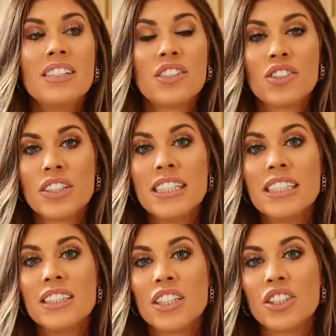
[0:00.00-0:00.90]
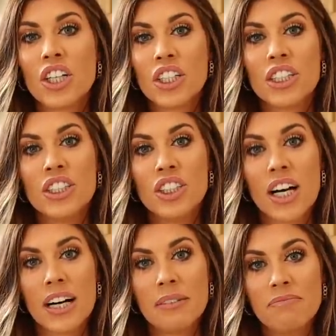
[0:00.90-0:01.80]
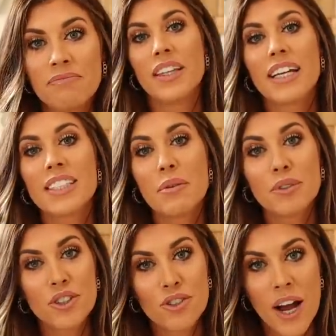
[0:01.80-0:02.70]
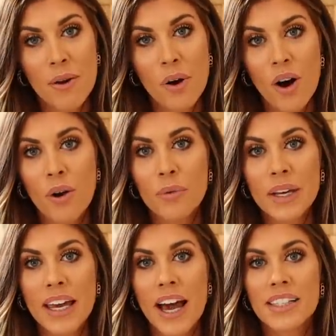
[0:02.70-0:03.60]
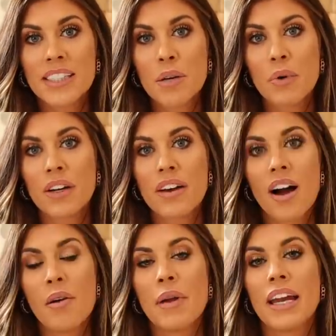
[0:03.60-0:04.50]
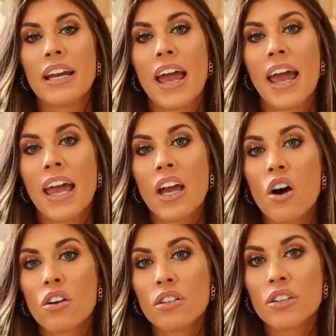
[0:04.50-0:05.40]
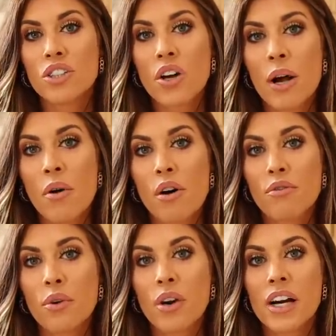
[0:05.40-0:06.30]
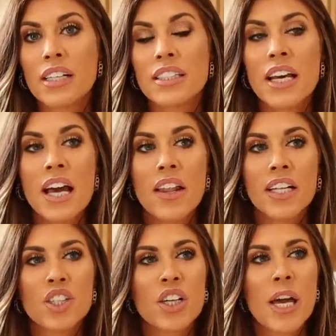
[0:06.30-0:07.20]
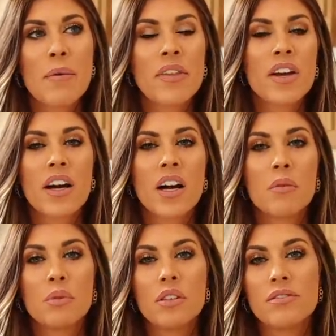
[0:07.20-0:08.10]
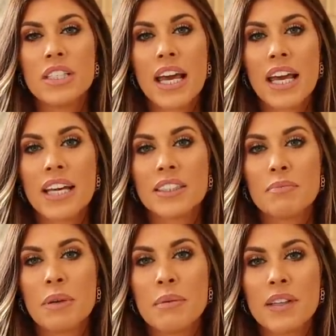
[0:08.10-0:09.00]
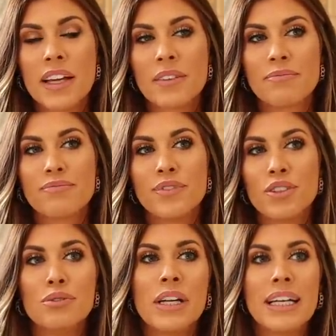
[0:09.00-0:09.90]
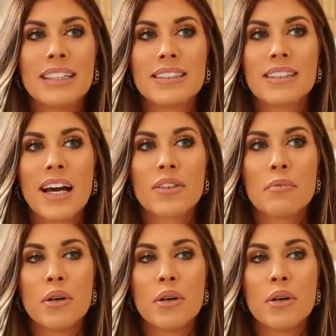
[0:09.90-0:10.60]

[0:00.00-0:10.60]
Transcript: seriously did such a good job. Next up was drywall. We had someone come and hang all of the drywall for us. That took him, I think, a couple of days, maybe like 2 days at the